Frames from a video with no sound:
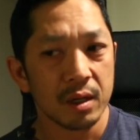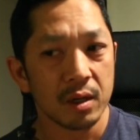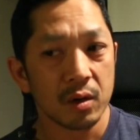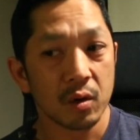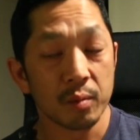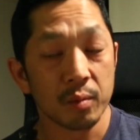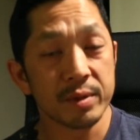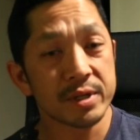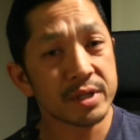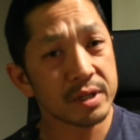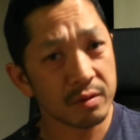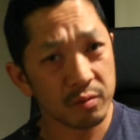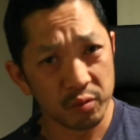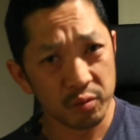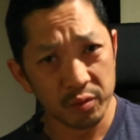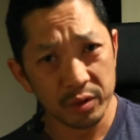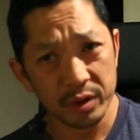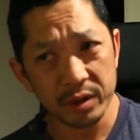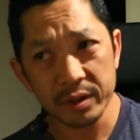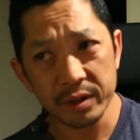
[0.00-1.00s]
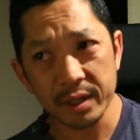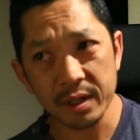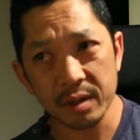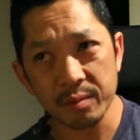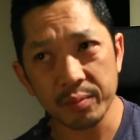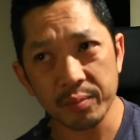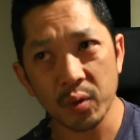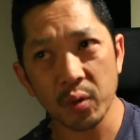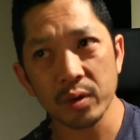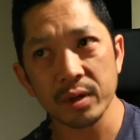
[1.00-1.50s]
or missing a really
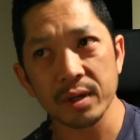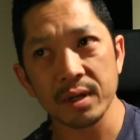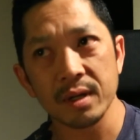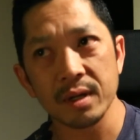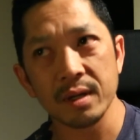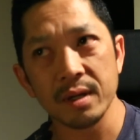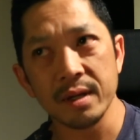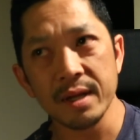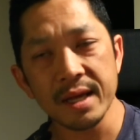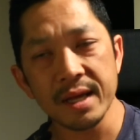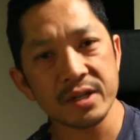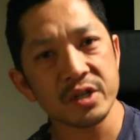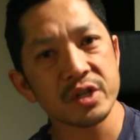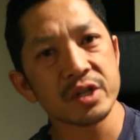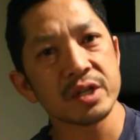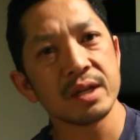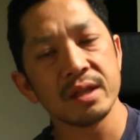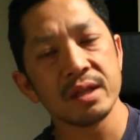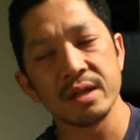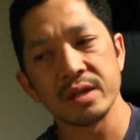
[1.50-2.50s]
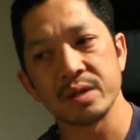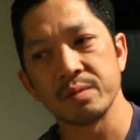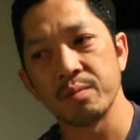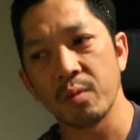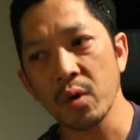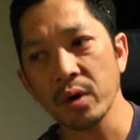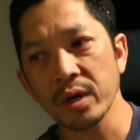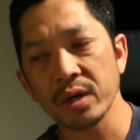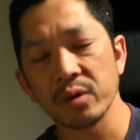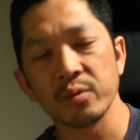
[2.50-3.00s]
important niche in this
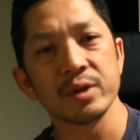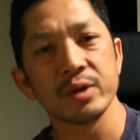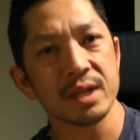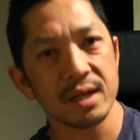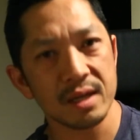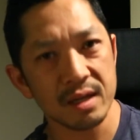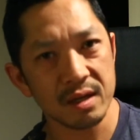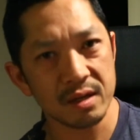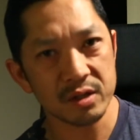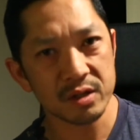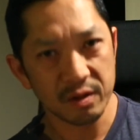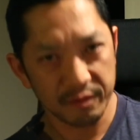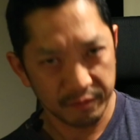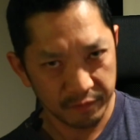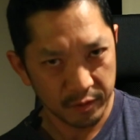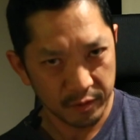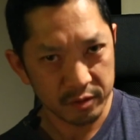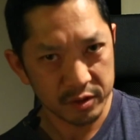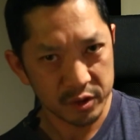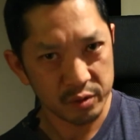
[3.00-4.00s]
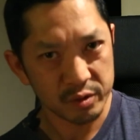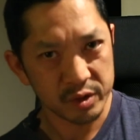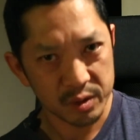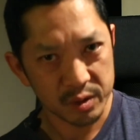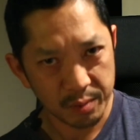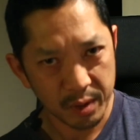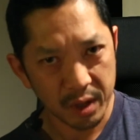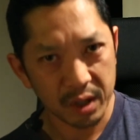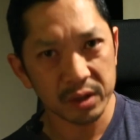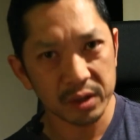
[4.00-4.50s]
market, which is the first
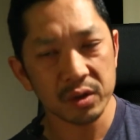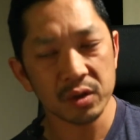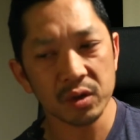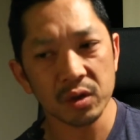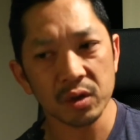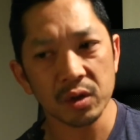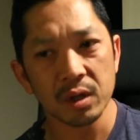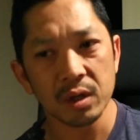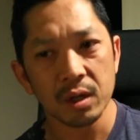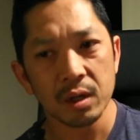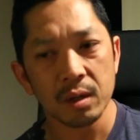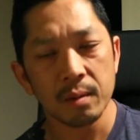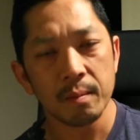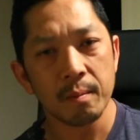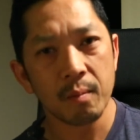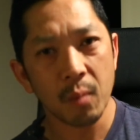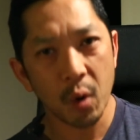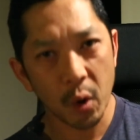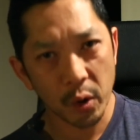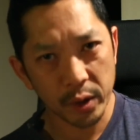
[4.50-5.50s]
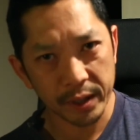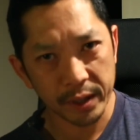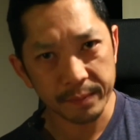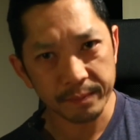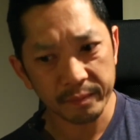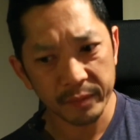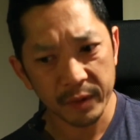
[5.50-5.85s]
responder market,